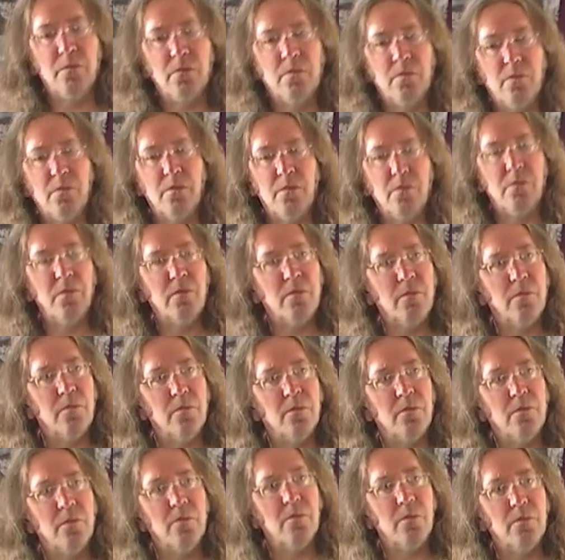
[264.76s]
yet to work
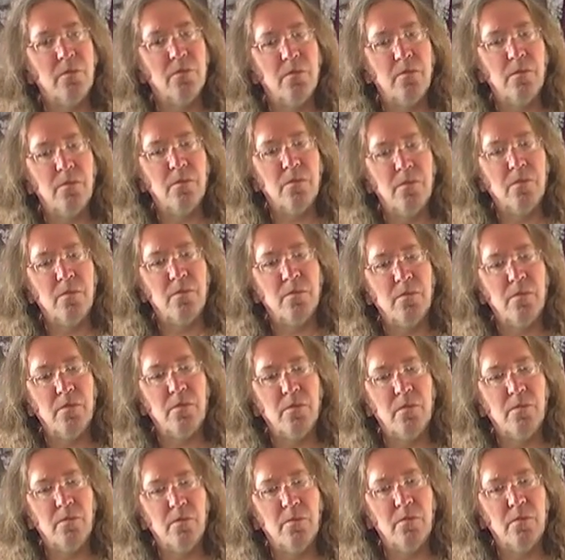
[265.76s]
out just how
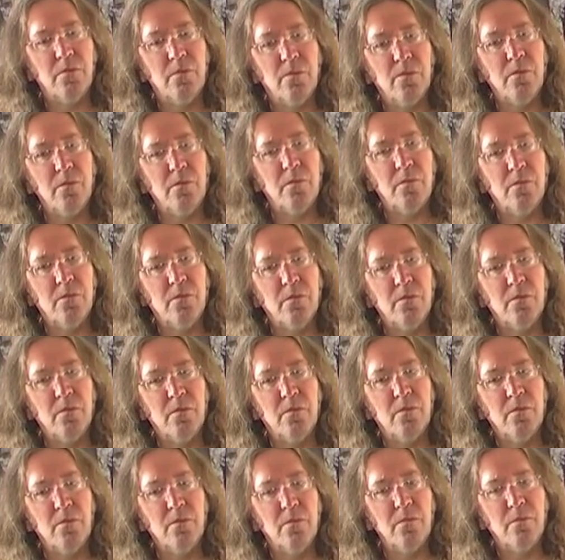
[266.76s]
they'll
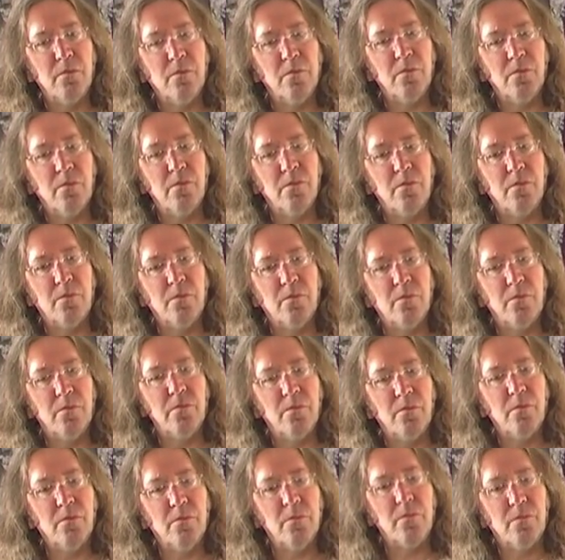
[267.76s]
relate,
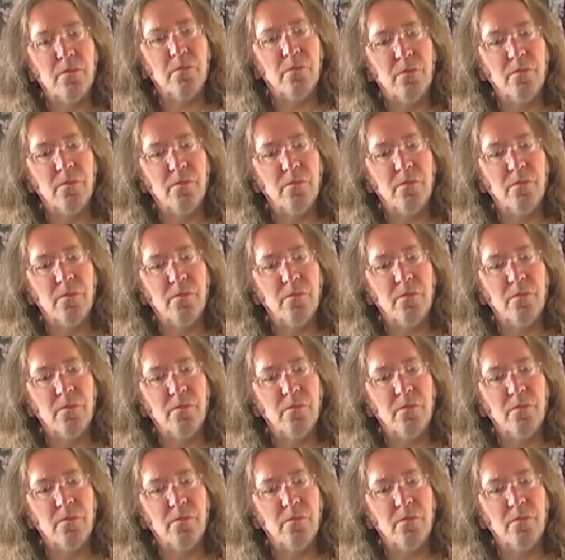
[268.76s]
but